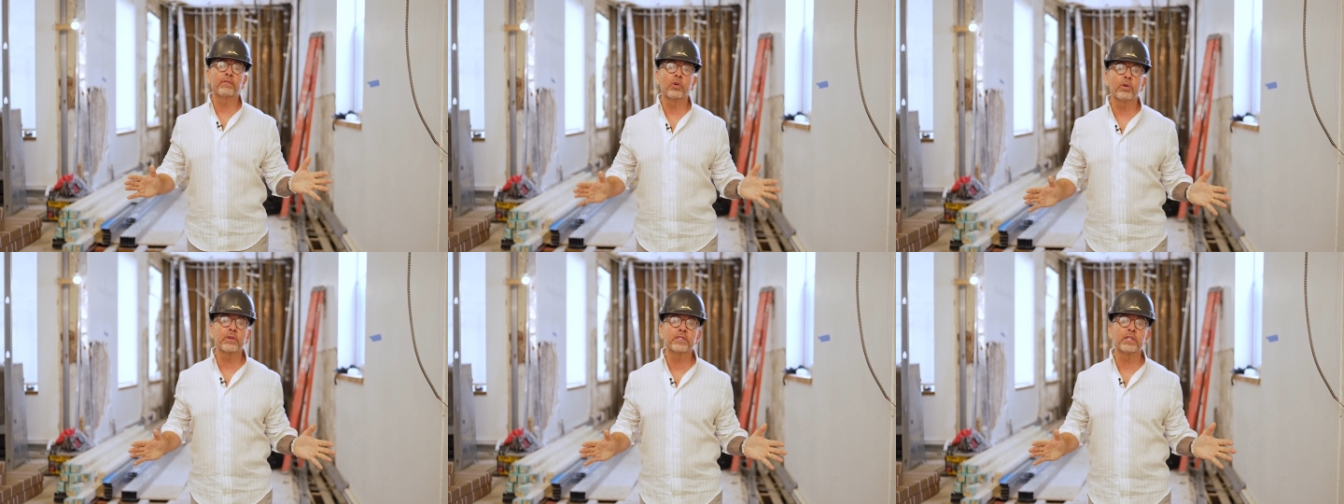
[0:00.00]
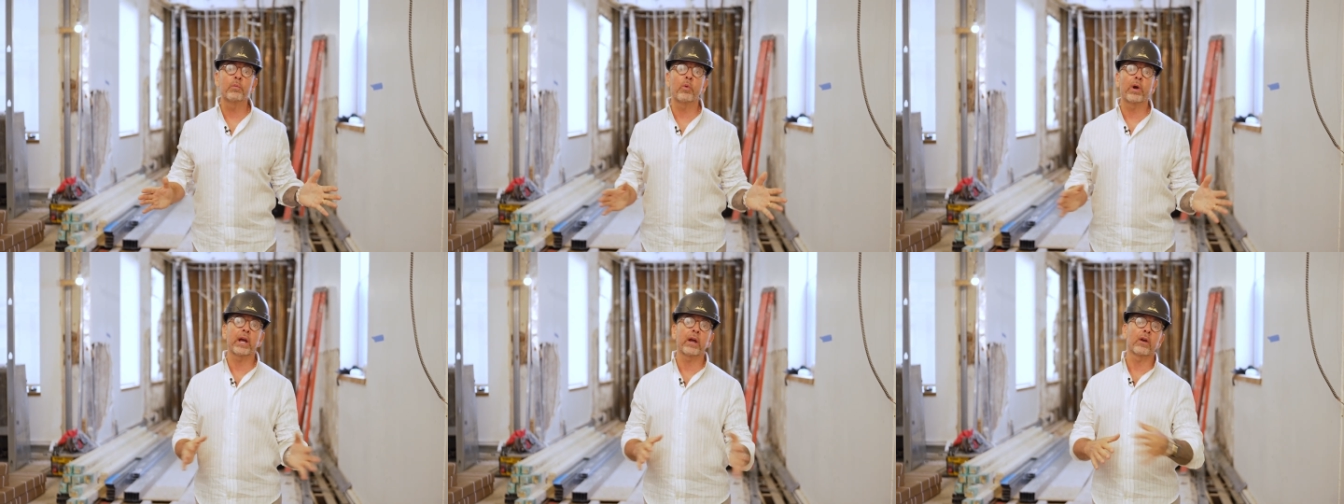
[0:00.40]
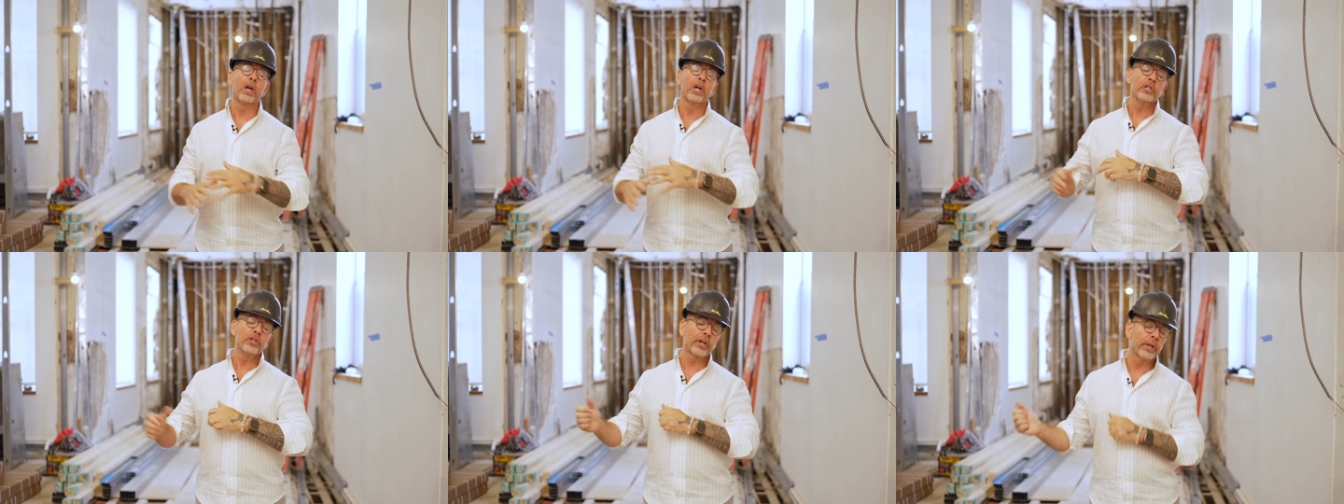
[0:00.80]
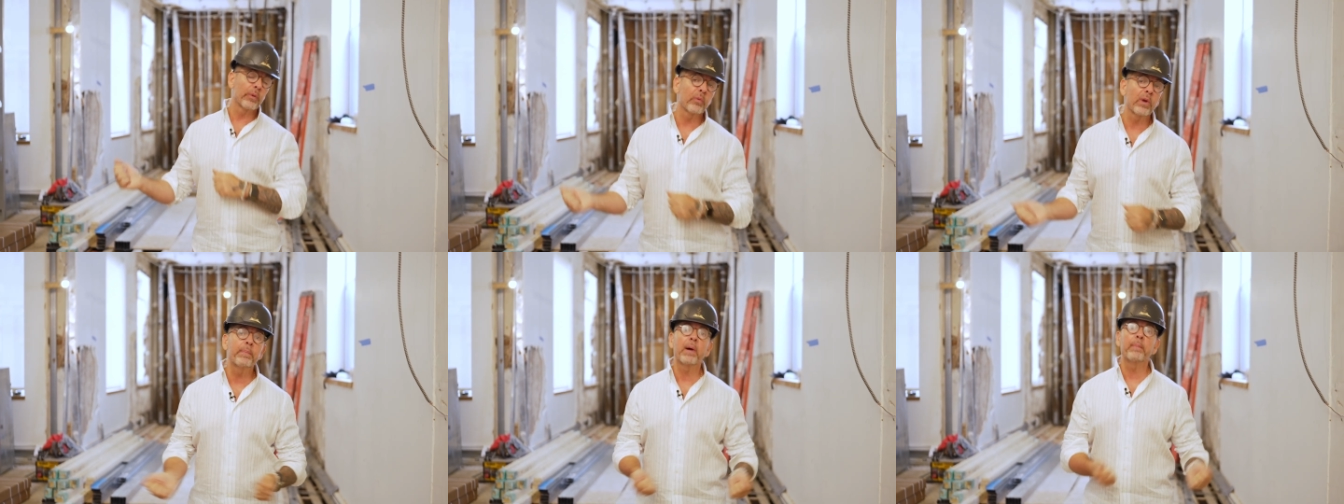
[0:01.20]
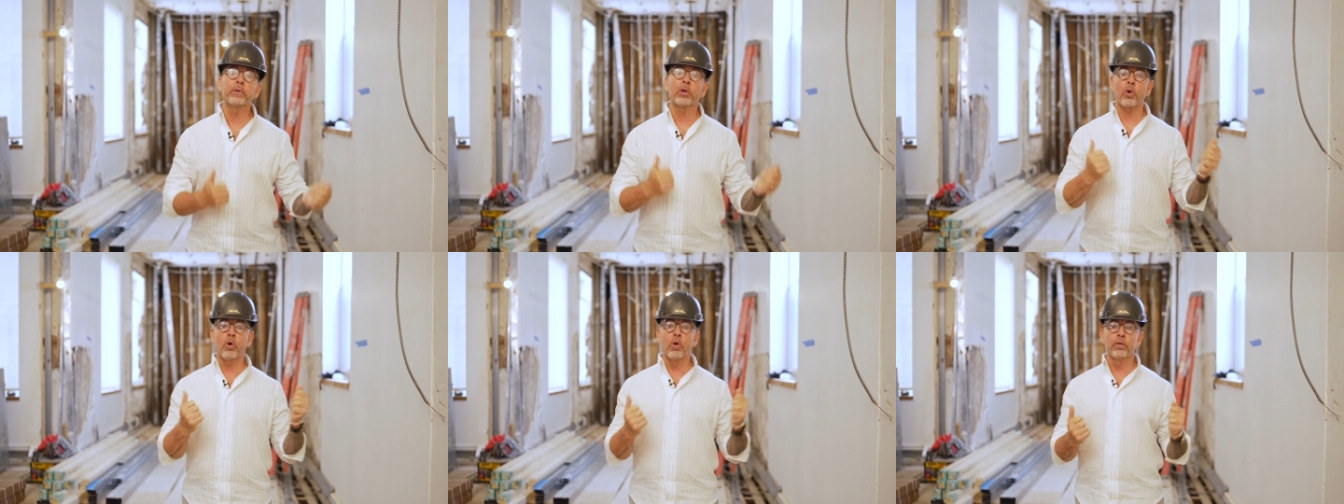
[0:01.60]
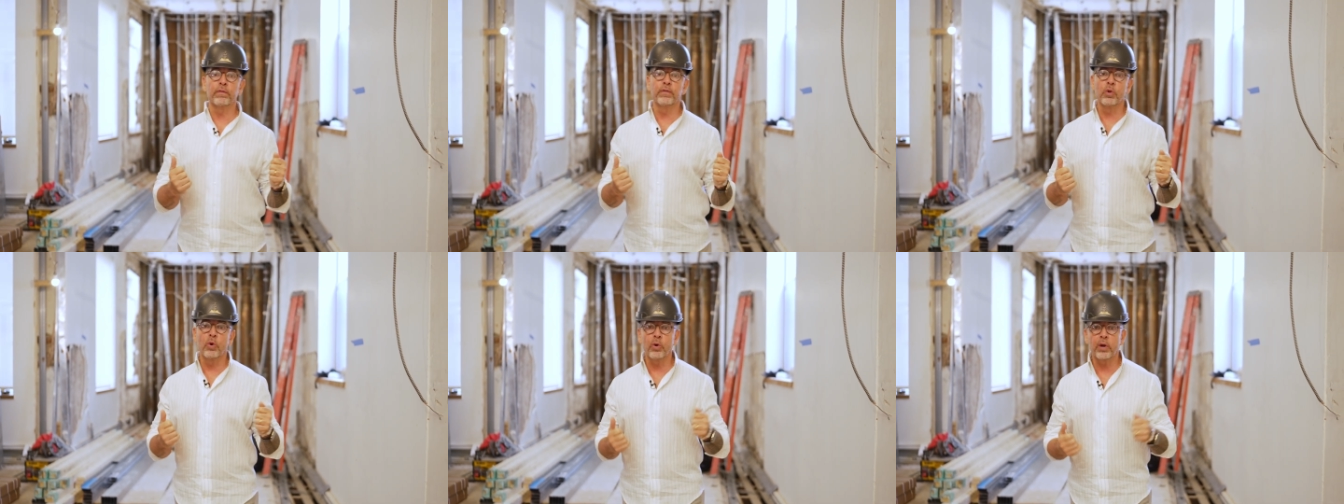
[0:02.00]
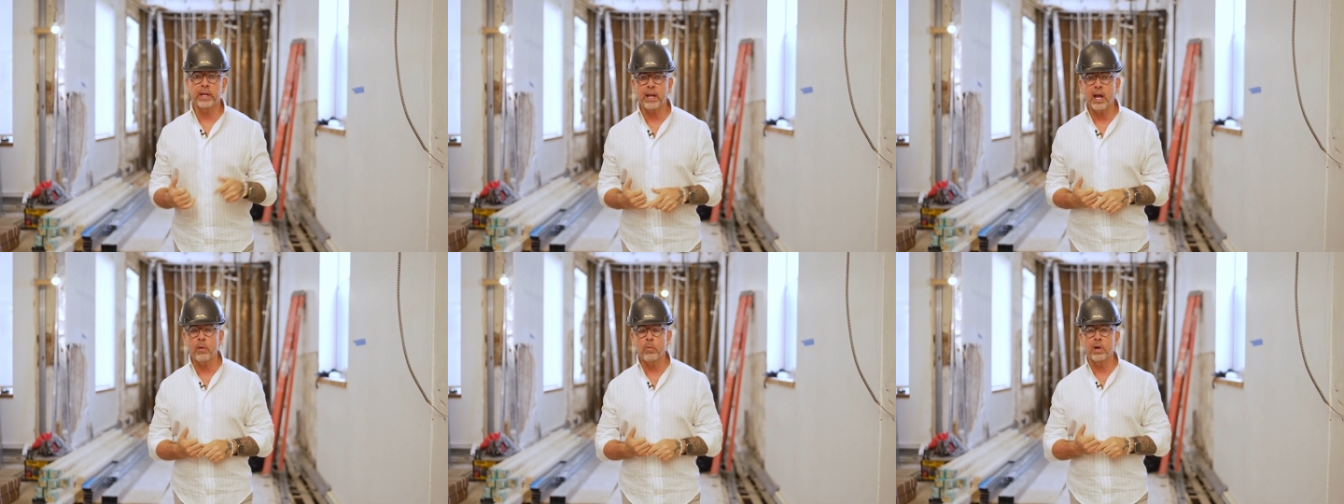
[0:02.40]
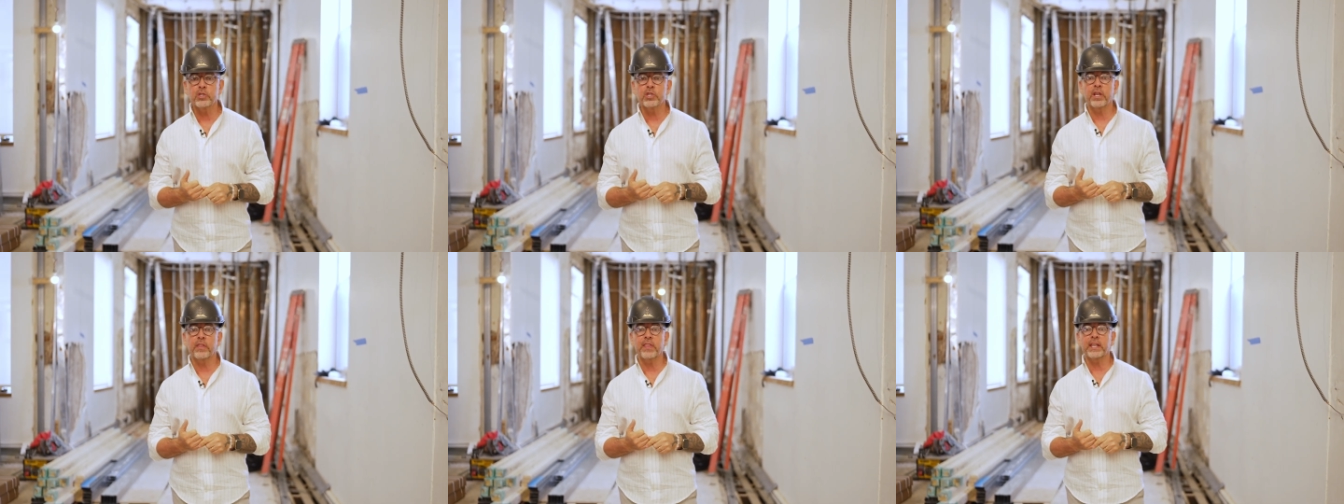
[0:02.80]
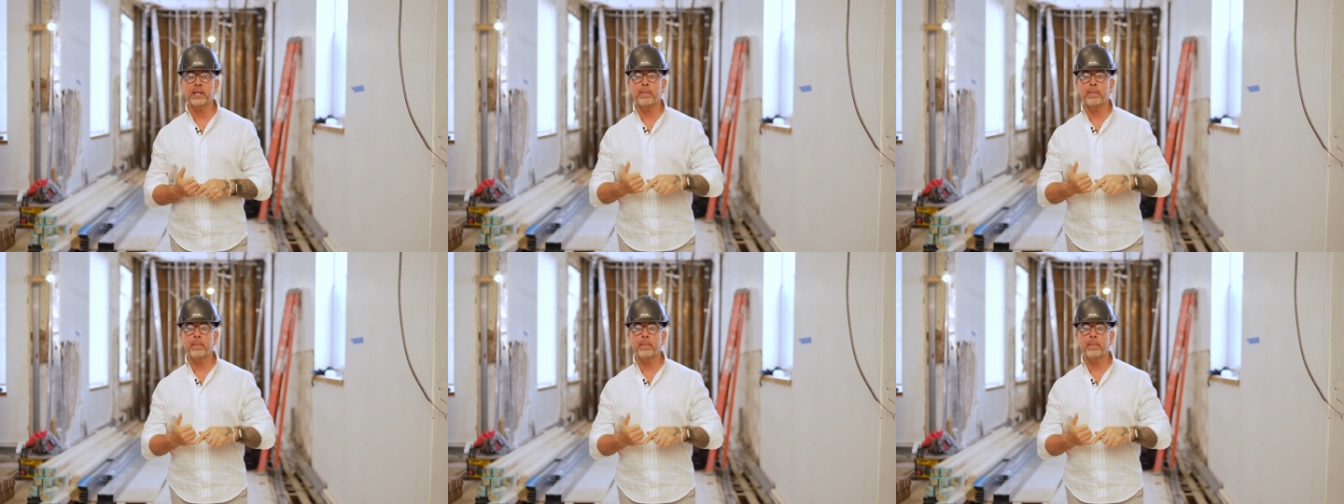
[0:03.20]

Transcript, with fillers: floors somewhere, you're gonna rip up your old flooring, I want you to think